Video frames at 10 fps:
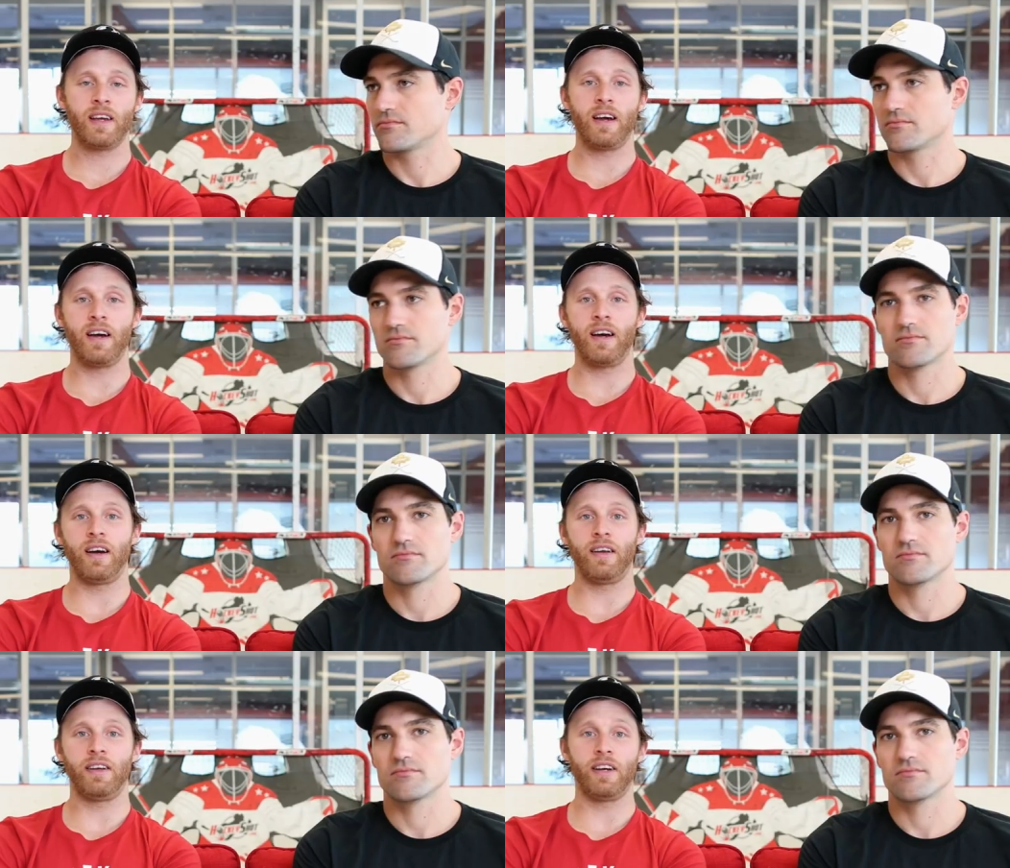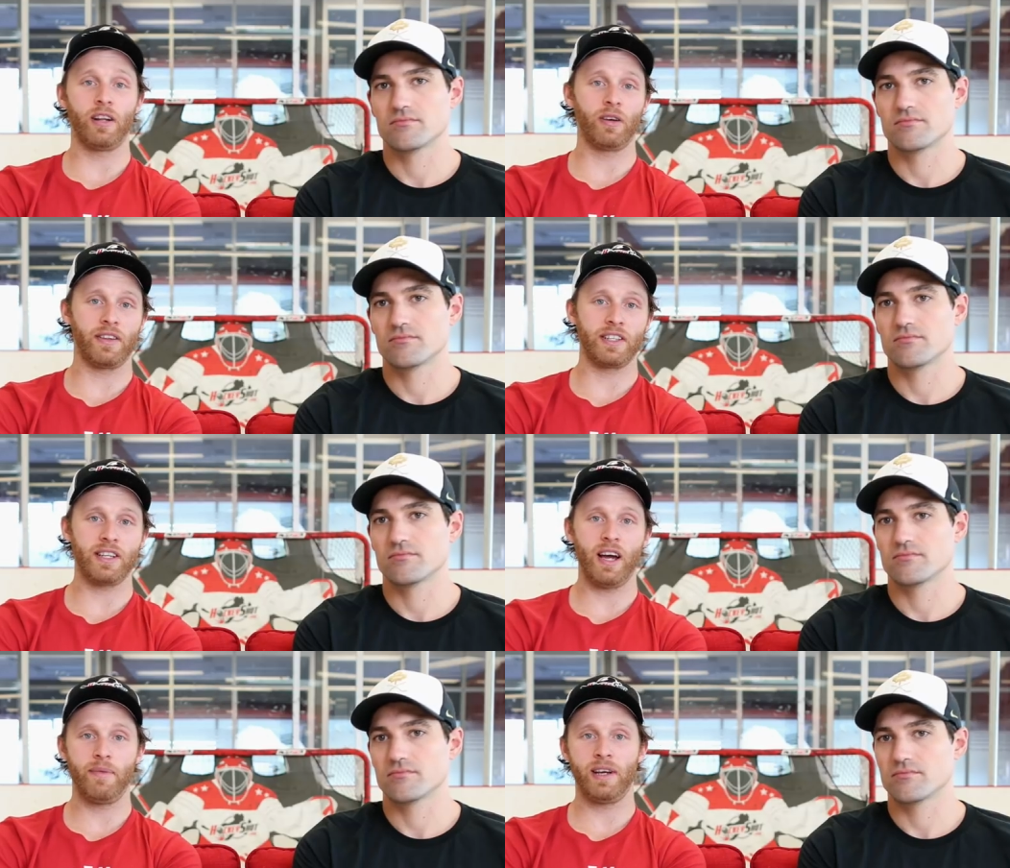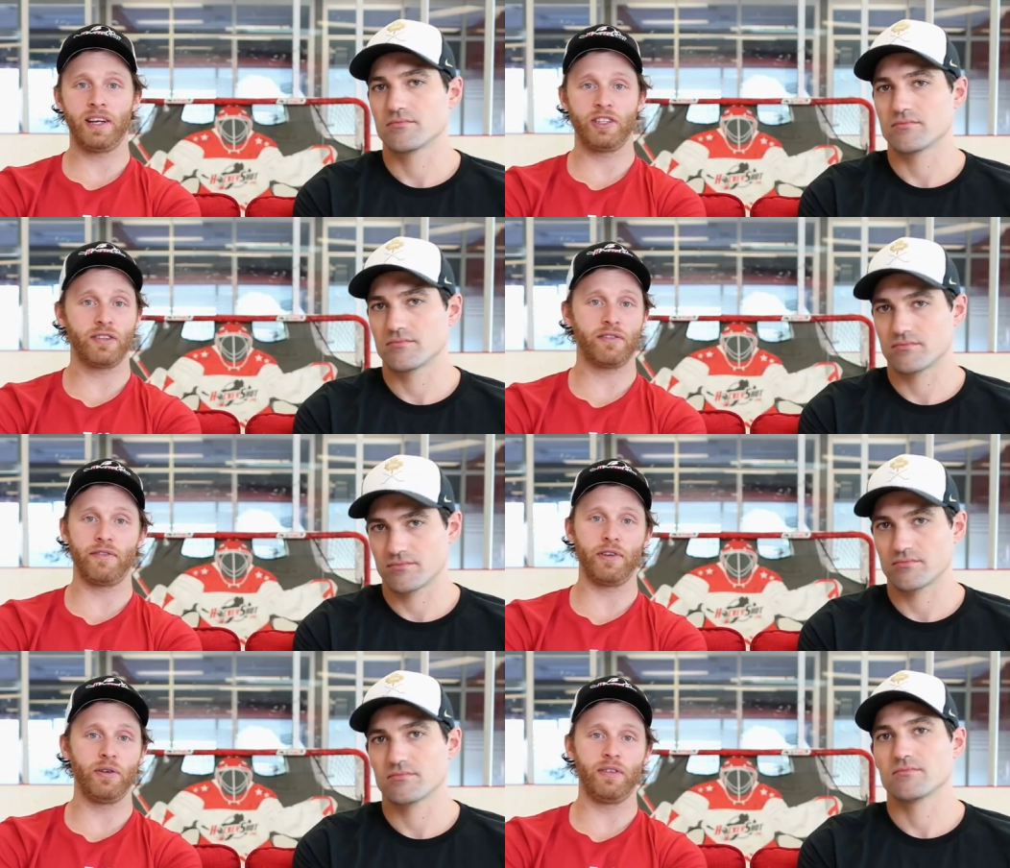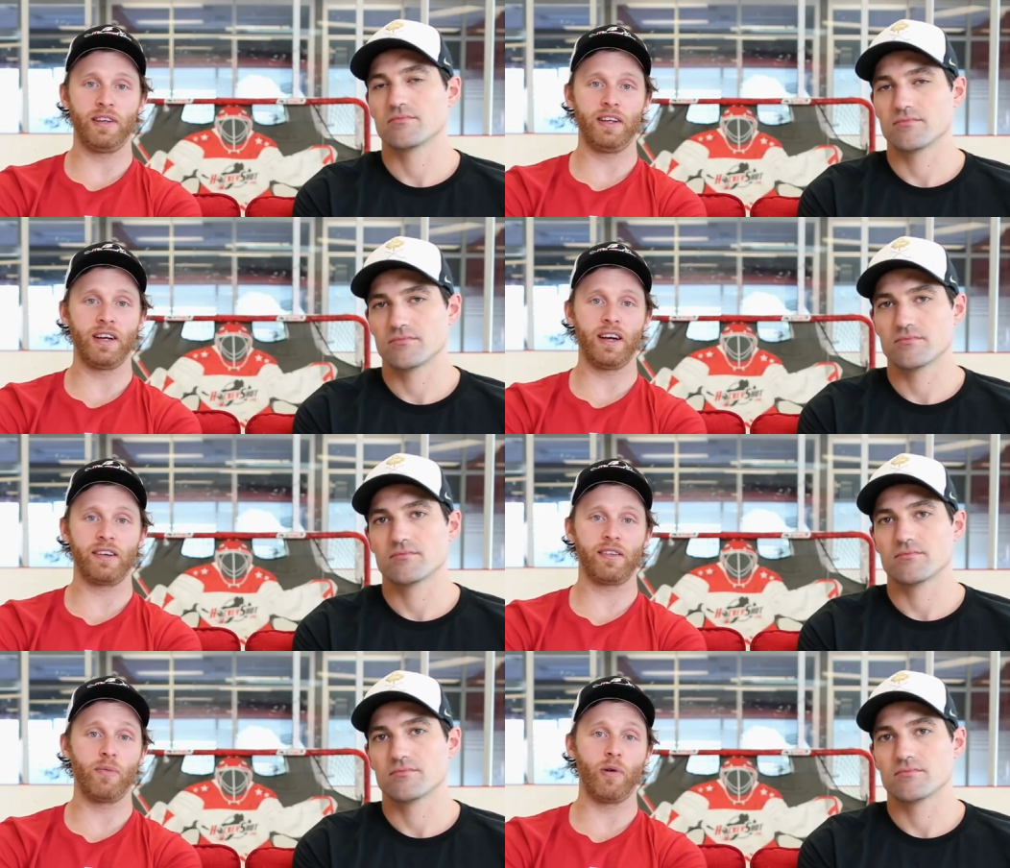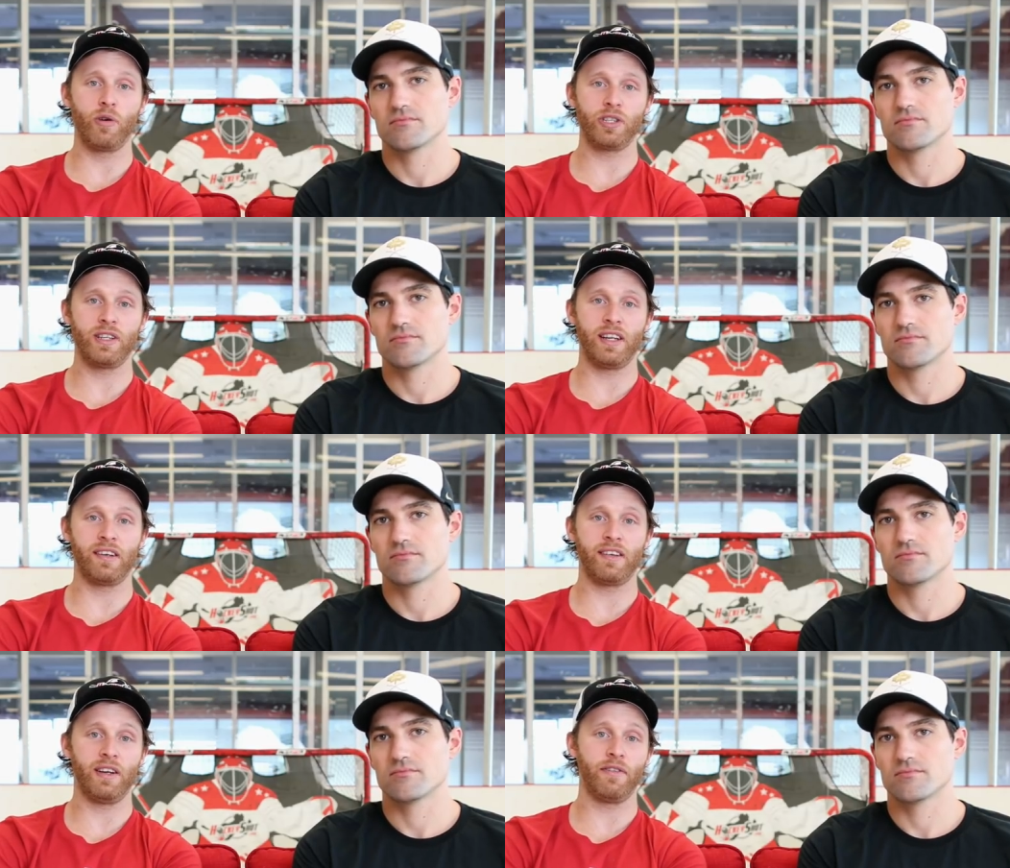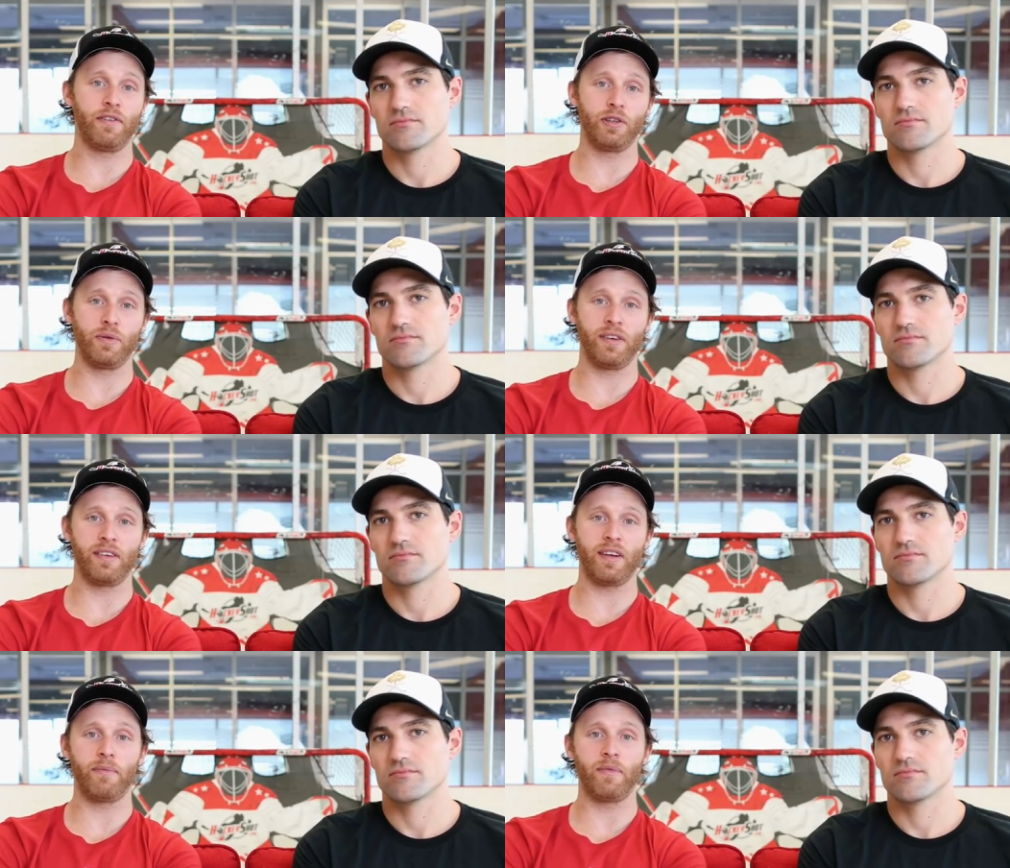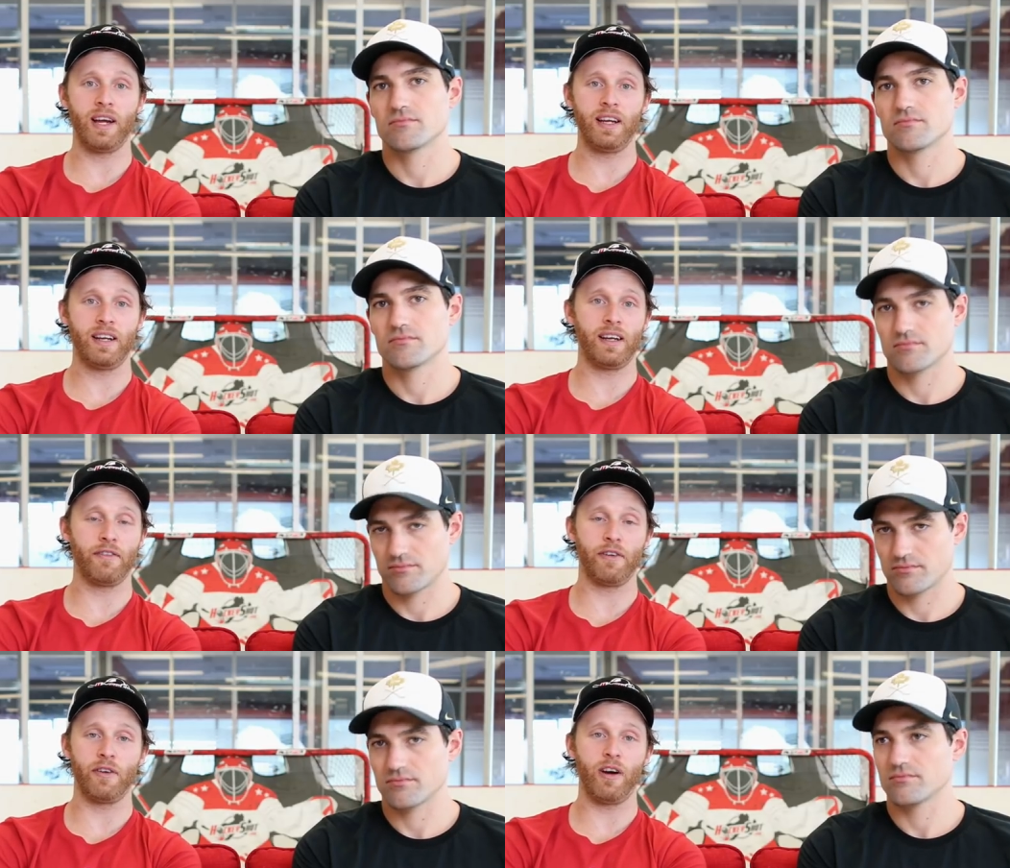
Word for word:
Speaker 1: Uh, you got to look at the timing and just review the uh, slow motion and see if you're doing something right. And if you're